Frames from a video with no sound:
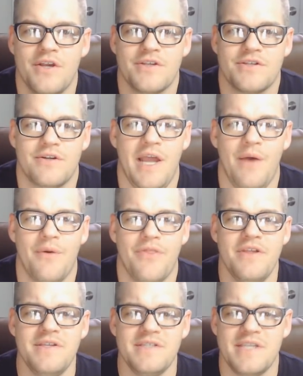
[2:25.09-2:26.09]
So now on
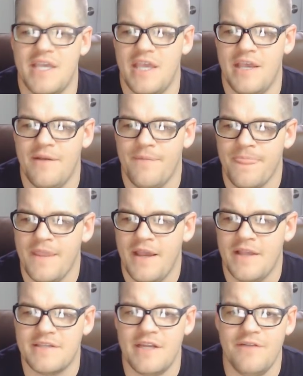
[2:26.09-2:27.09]
this key,
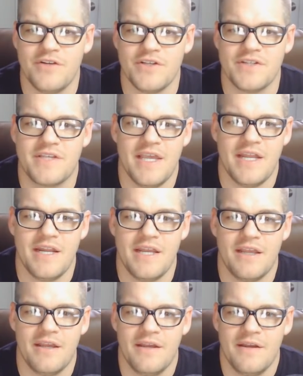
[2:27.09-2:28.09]
instead of just
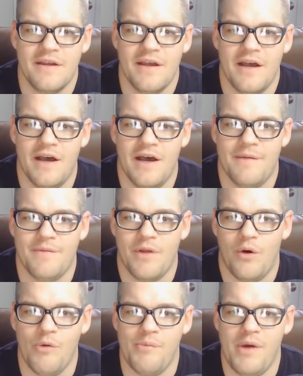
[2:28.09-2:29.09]
getting the
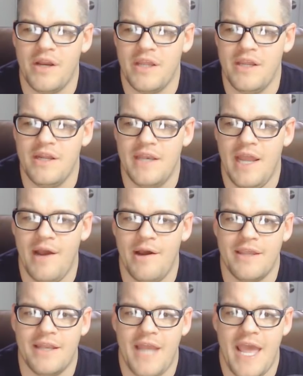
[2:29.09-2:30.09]
whole body, now I
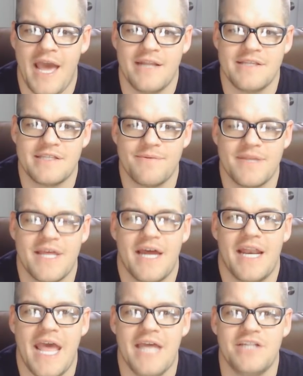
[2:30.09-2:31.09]
can add in some of
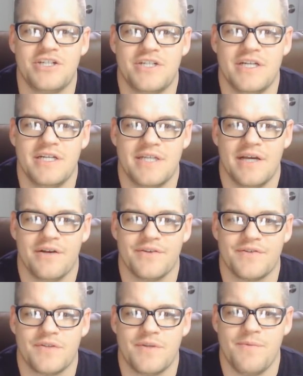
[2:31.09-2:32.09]
that edge detail.
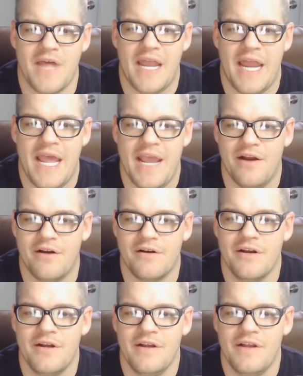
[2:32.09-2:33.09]
So some of that
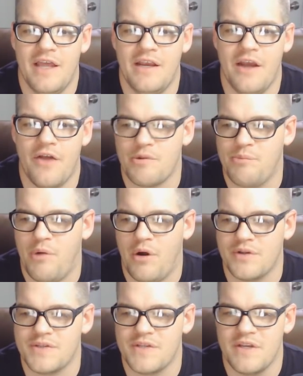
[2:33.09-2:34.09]
hair and other
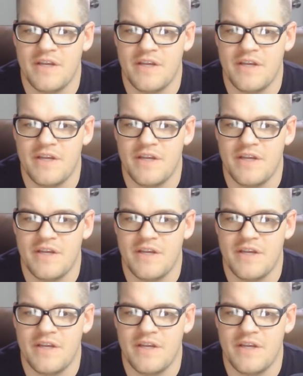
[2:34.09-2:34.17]
parts.